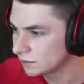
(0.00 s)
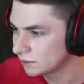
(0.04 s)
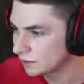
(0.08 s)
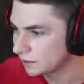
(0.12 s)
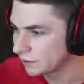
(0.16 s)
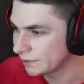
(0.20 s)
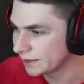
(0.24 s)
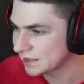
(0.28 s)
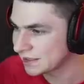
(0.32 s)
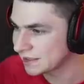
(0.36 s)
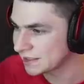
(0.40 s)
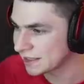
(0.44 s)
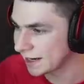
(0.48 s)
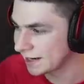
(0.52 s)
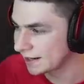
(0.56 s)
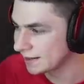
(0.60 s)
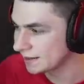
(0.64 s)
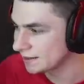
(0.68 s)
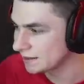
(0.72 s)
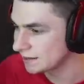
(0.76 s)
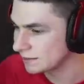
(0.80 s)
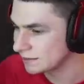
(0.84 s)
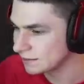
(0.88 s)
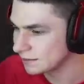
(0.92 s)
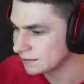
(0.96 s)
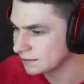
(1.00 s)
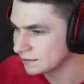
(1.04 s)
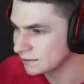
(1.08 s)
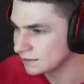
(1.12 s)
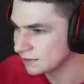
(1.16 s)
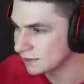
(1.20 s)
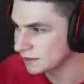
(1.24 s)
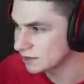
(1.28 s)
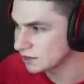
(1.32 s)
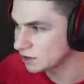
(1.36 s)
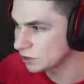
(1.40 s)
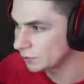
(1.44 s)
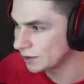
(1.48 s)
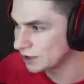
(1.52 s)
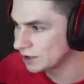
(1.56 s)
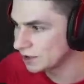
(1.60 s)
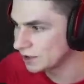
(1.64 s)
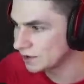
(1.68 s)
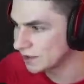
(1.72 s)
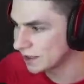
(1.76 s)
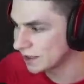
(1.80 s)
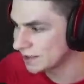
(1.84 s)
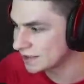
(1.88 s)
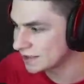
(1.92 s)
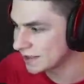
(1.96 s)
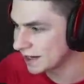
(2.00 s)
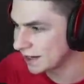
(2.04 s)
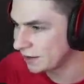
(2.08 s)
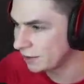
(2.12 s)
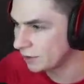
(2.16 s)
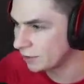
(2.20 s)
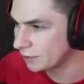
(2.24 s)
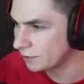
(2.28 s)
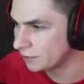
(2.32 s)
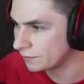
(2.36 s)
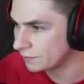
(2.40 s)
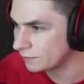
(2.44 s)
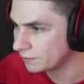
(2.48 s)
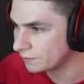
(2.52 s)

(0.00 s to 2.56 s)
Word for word: I'm excited. It's like so much to test out.